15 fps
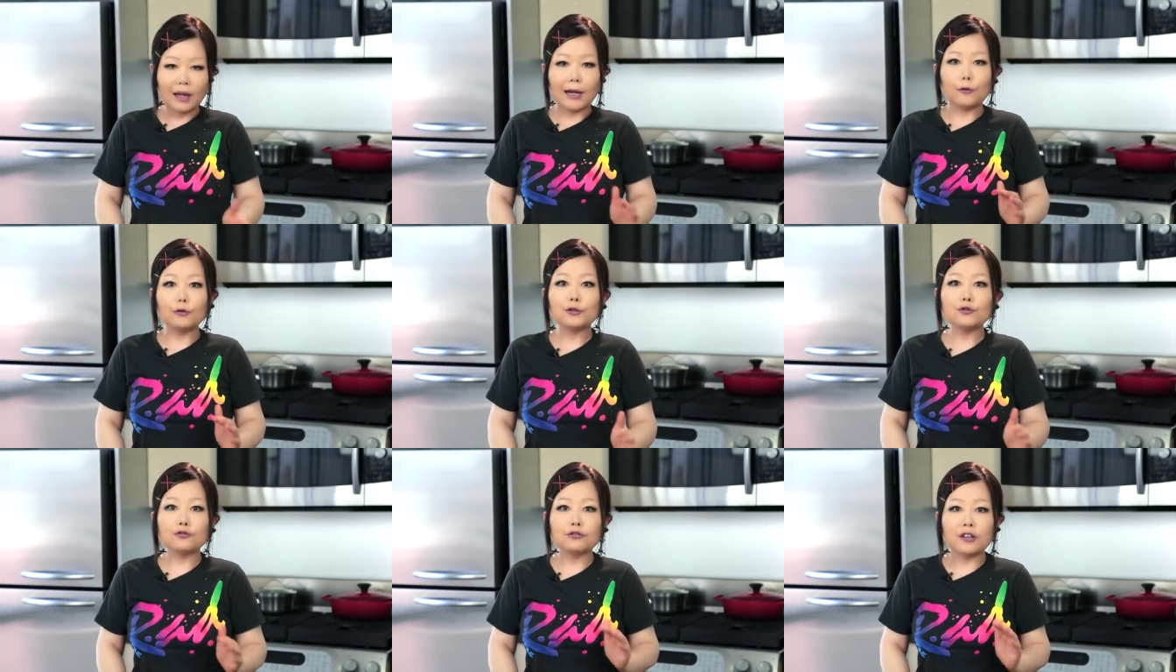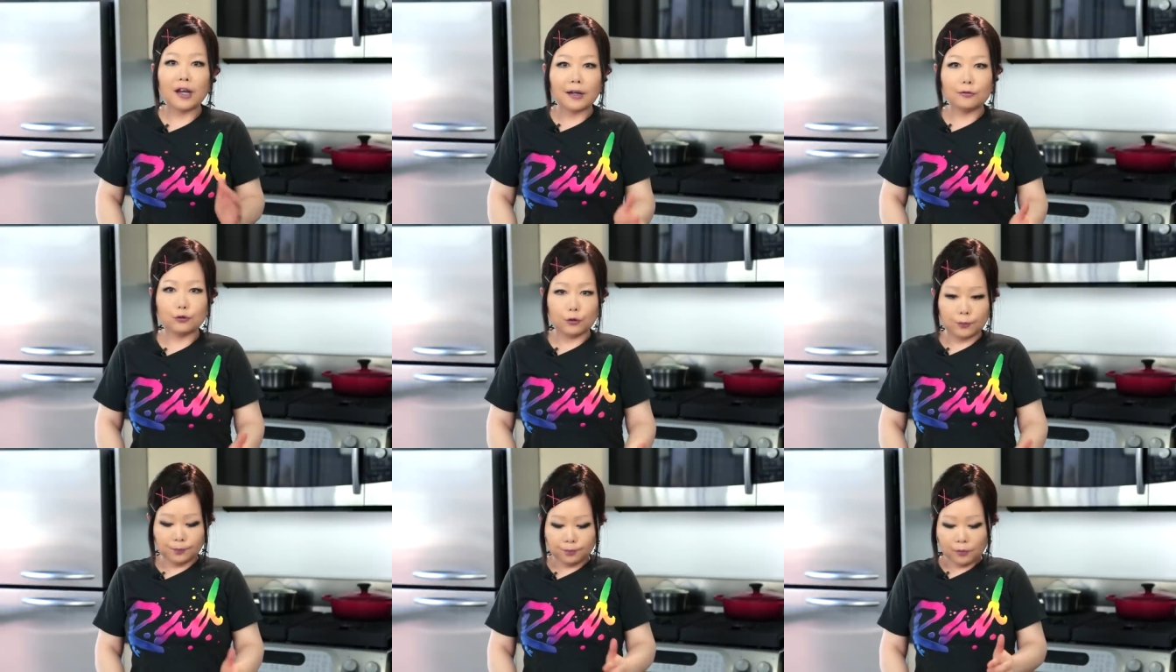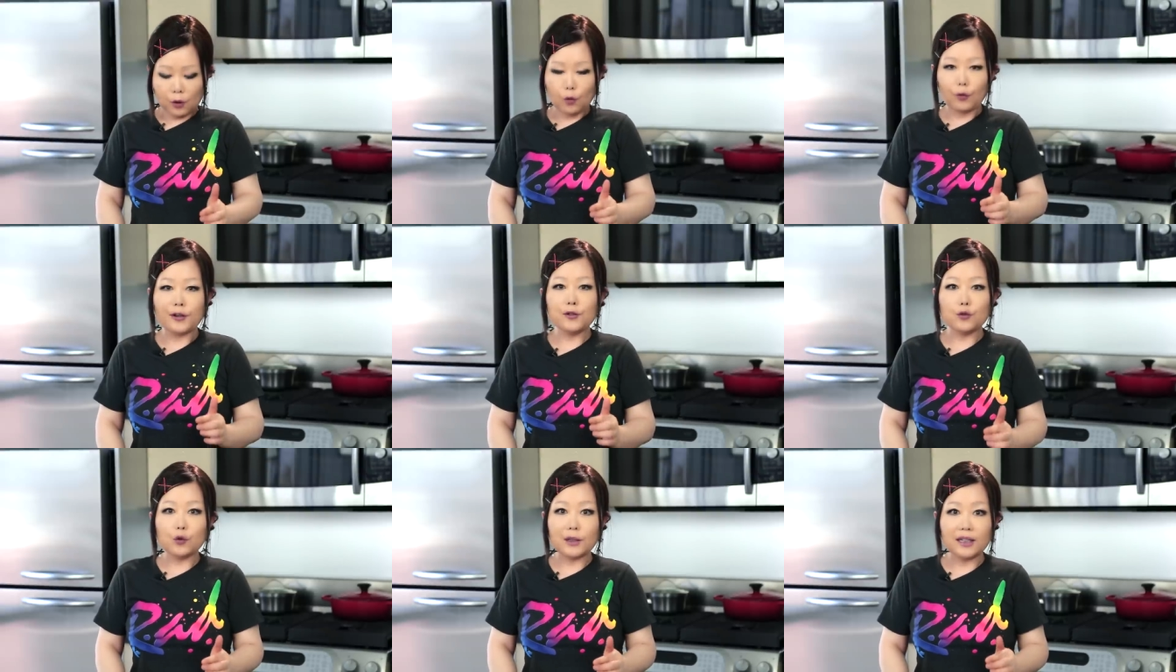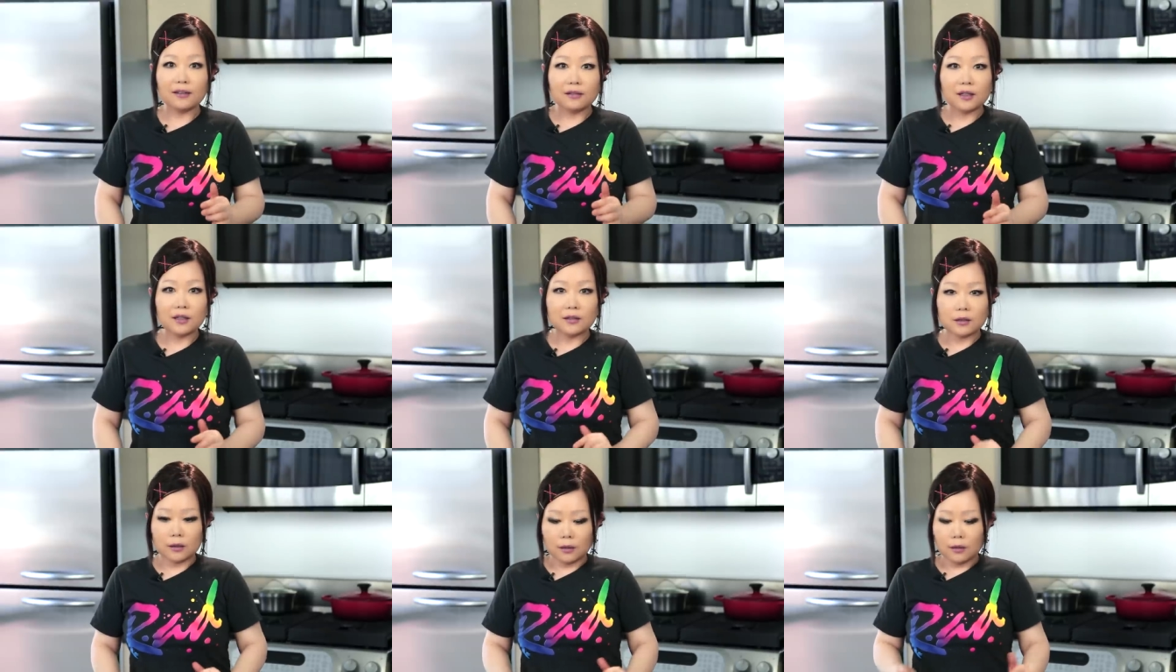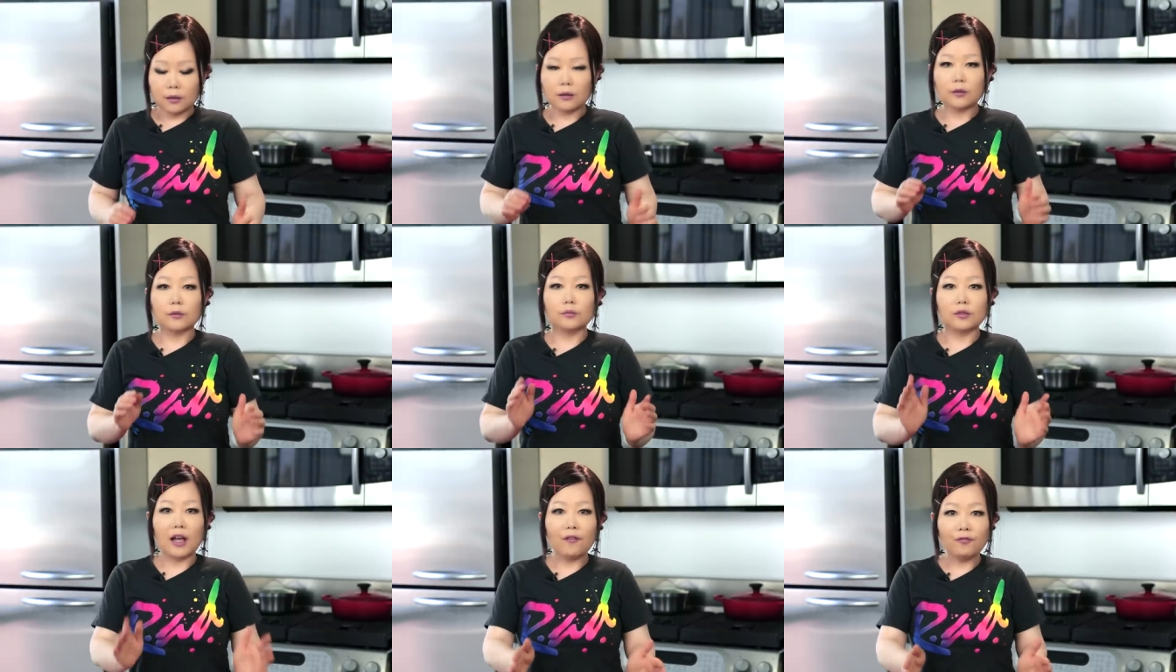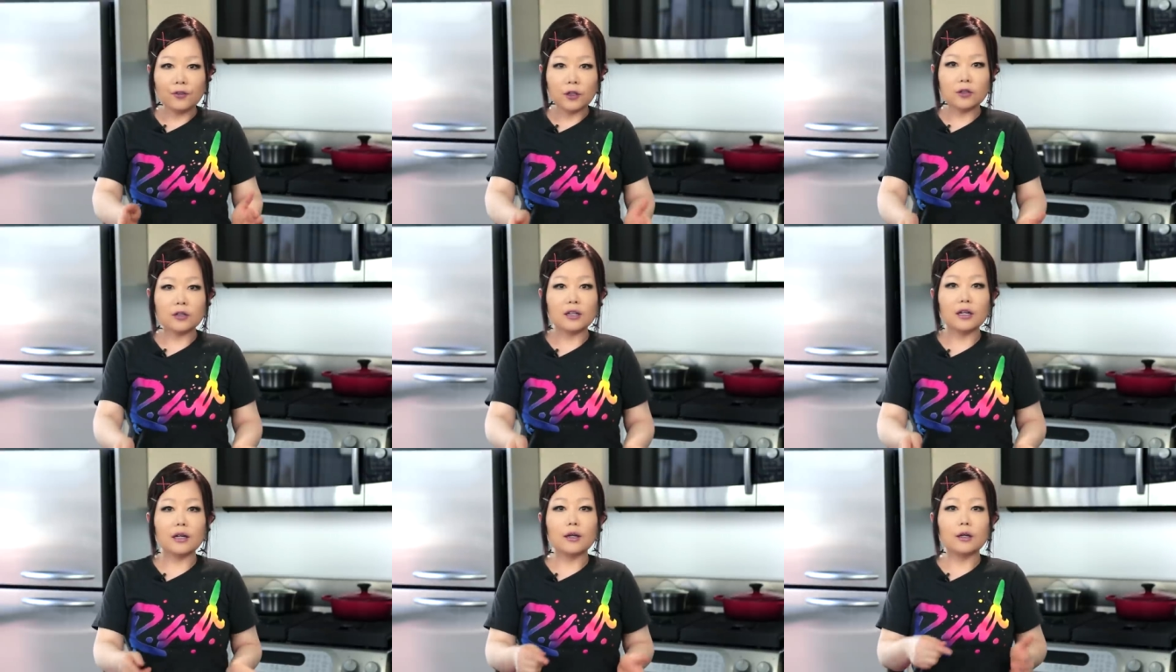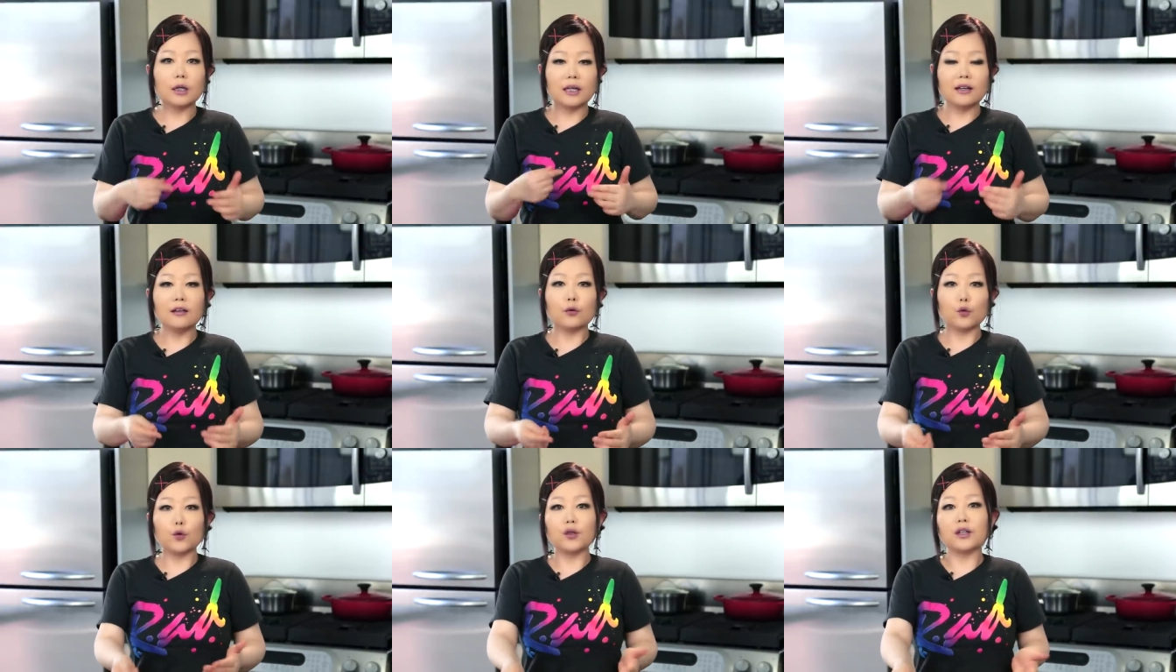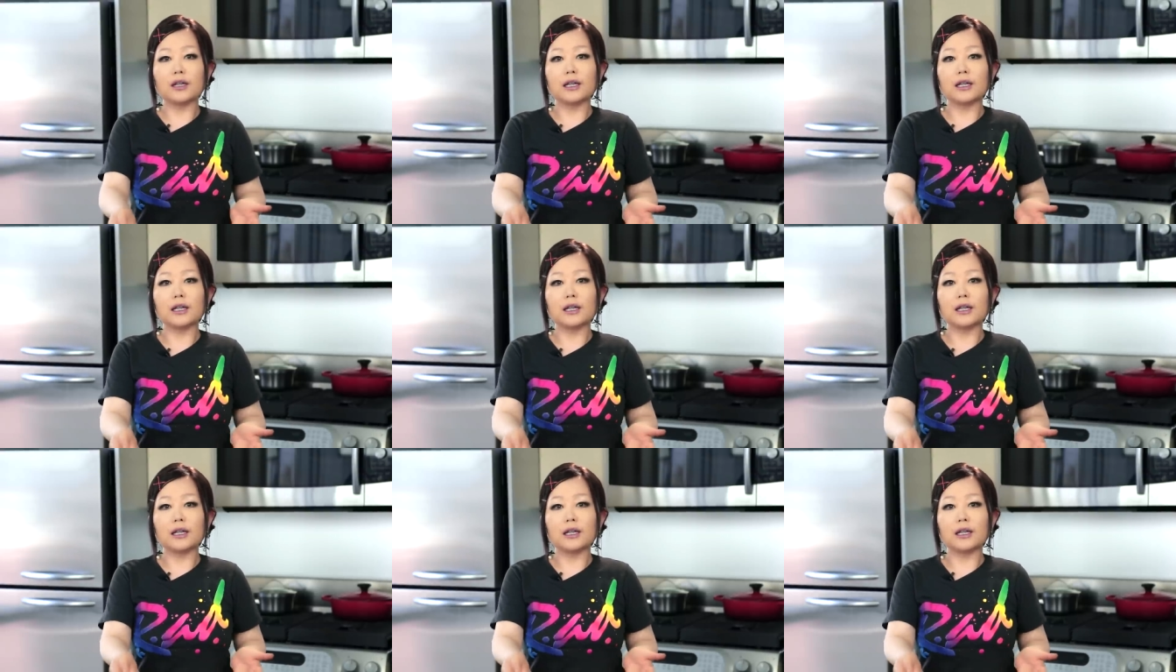I want to tell you, when you eat this, Definitely eat with